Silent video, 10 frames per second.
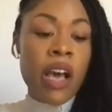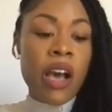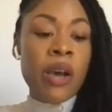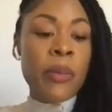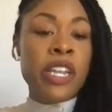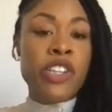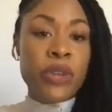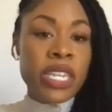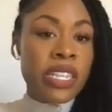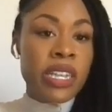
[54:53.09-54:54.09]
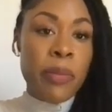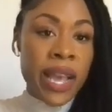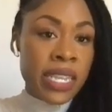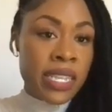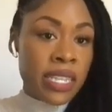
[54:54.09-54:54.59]
and addressing the
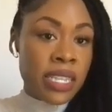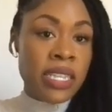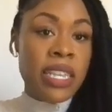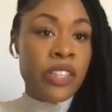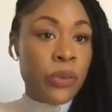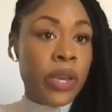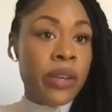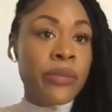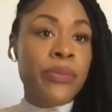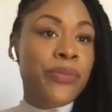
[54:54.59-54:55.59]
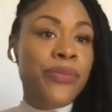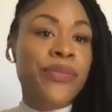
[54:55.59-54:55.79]
biases as well.